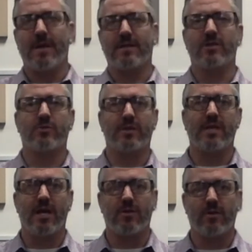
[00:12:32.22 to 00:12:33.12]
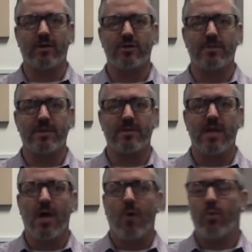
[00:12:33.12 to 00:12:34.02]
this with the other instruments.
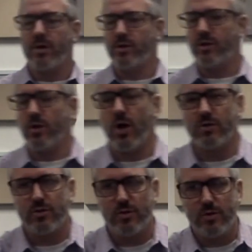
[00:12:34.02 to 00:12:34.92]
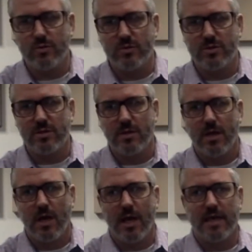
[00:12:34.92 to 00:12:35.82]
What you can also use
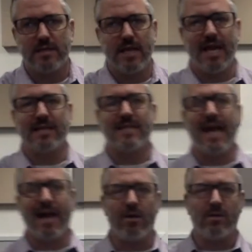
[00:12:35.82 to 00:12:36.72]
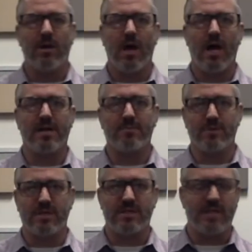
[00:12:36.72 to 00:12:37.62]
is a towel on a
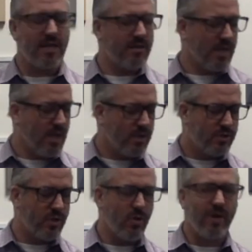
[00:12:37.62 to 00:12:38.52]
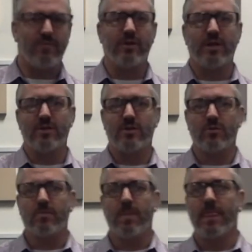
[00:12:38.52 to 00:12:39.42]
music stand. So if you need
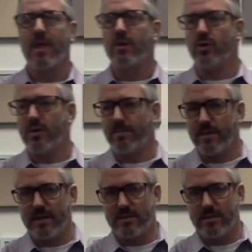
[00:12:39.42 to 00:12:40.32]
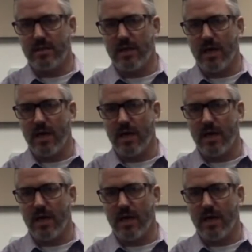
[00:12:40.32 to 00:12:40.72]
to, you can place the